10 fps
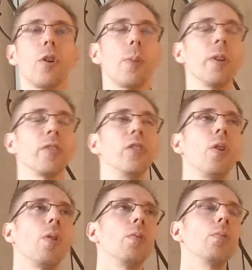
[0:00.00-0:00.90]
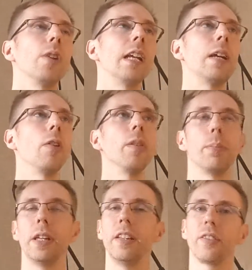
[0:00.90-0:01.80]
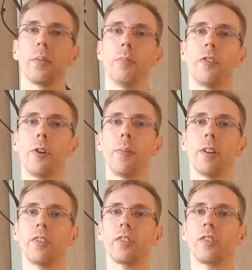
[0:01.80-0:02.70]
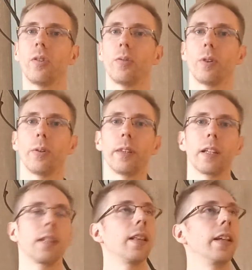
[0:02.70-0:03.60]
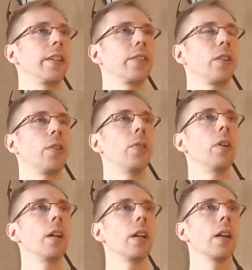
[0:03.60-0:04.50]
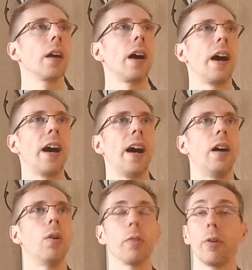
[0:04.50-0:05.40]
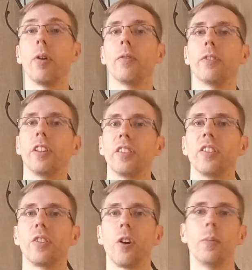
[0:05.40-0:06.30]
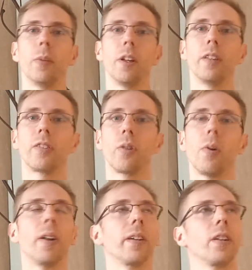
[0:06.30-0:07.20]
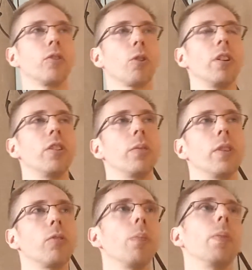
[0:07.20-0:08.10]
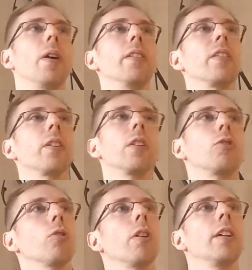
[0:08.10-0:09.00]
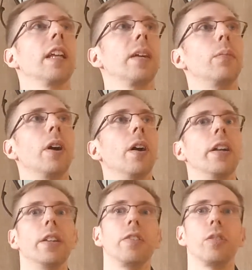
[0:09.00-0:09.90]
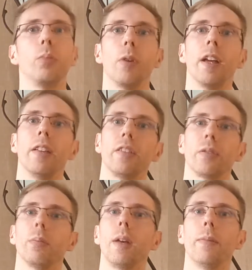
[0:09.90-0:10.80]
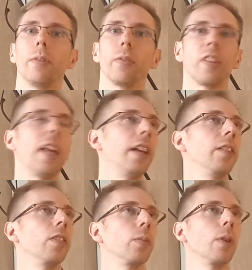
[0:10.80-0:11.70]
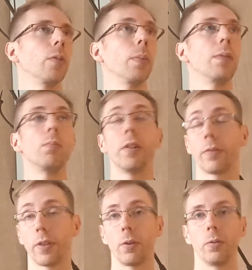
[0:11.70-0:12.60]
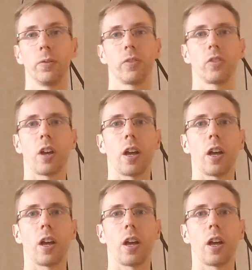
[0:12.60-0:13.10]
part's not really on the beat very much. It's not following the click. So although obviously it's in time. So what I'm going to try and do with the drum part is I'm going to try and get my cymbal hits, maybe some snare hits as well, to be with those